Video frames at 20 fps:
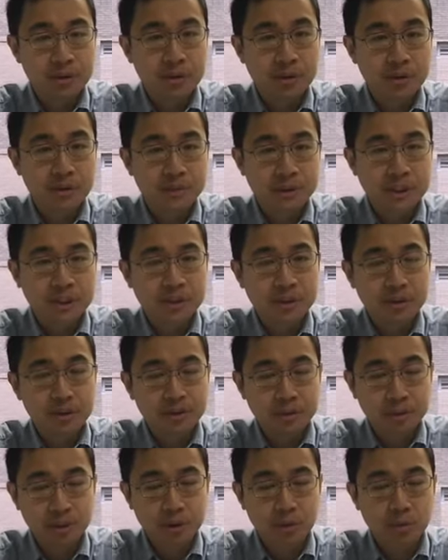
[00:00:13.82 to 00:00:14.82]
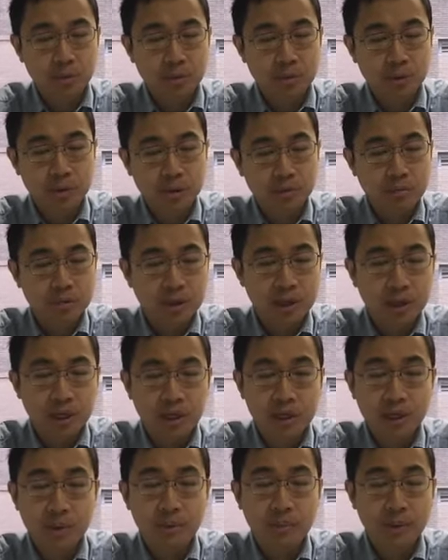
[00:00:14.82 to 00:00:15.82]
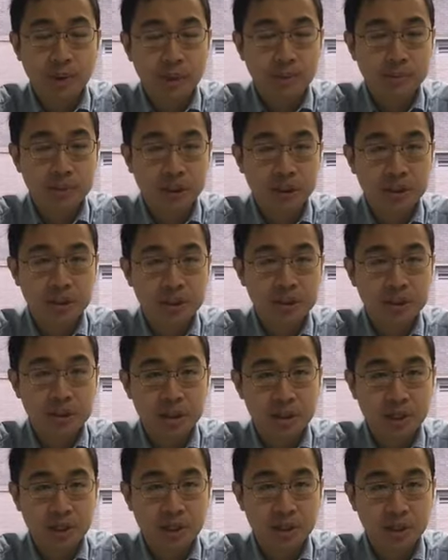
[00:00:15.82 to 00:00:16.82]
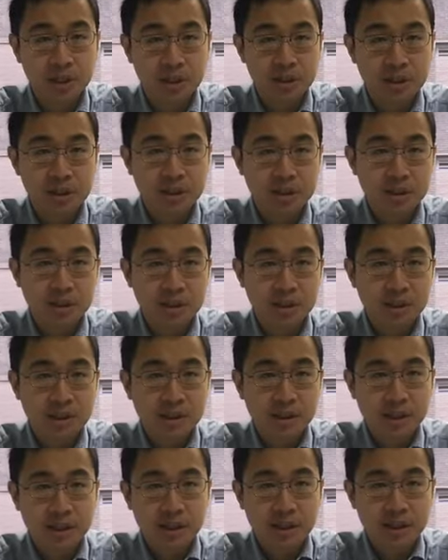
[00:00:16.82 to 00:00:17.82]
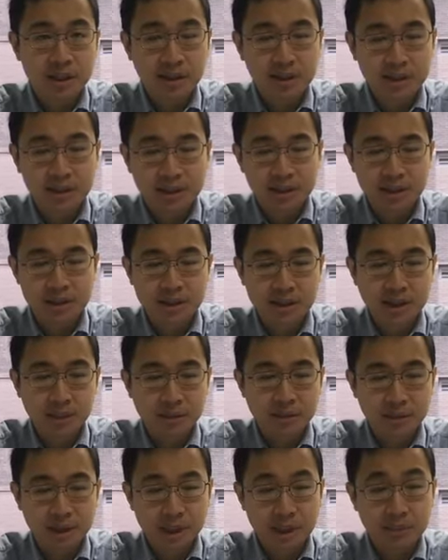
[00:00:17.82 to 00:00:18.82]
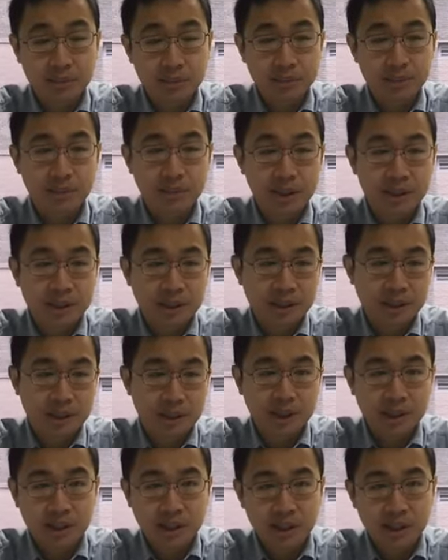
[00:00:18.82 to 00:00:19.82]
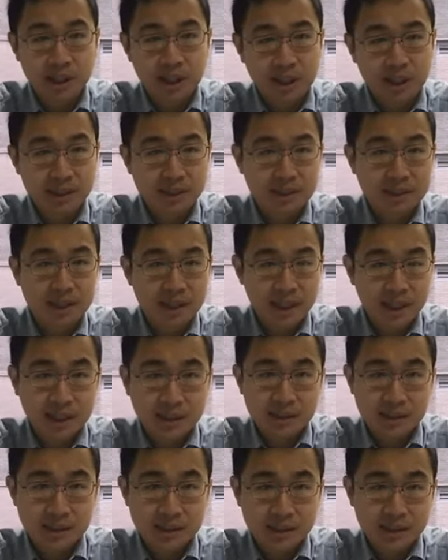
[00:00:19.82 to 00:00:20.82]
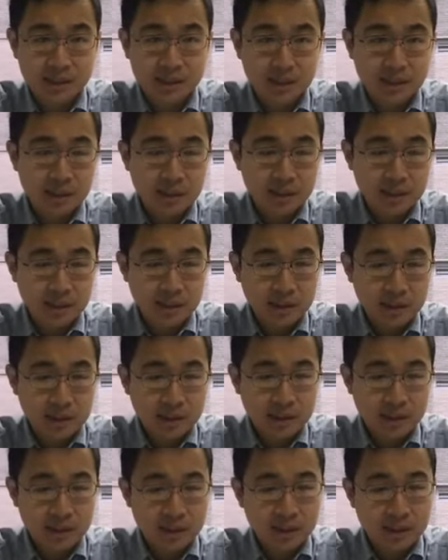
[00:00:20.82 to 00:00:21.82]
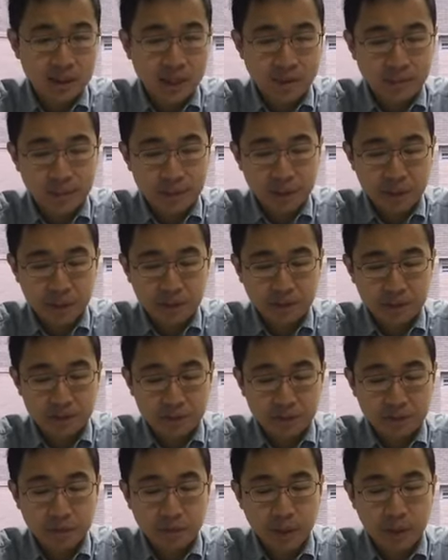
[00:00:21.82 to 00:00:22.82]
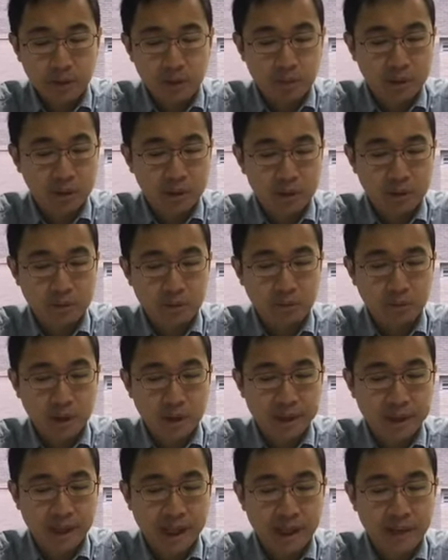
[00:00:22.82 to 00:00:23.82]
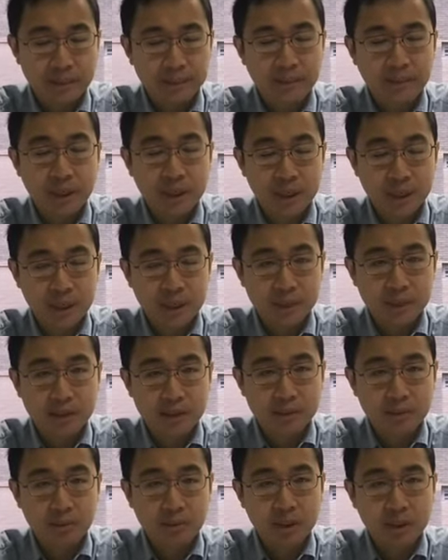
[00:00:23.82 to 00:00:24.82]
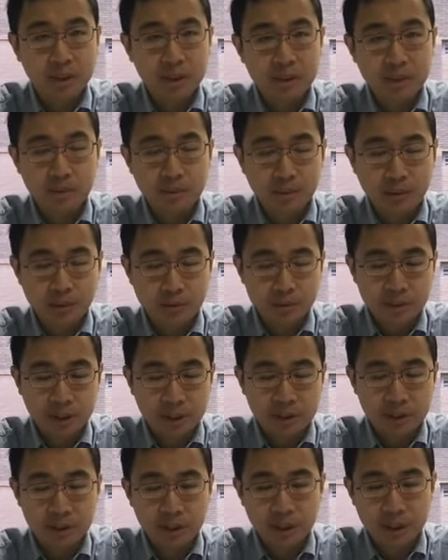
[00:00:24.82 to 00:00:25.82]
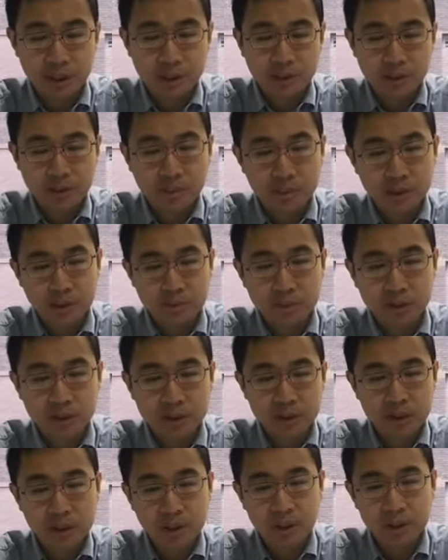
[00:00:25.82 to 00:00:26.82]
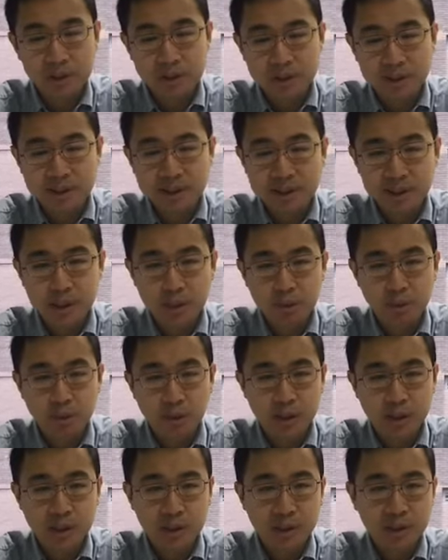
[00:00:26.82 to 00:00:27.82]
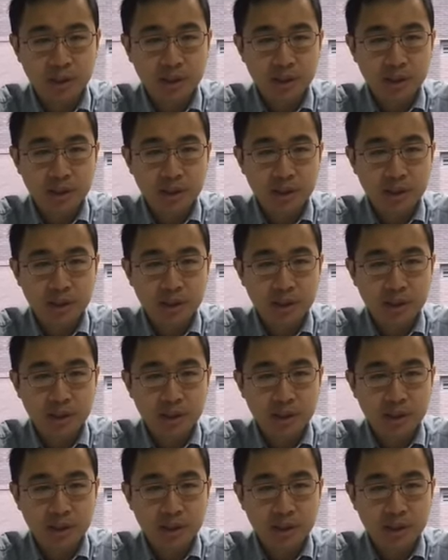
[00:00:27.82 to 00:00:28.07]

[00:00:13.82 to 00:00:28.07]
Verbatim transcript: Homeland Security rule regarding public charge that they are considering implementing in the United States. Now, many of you might wonder what that means. What is a public charge? A public charge is someone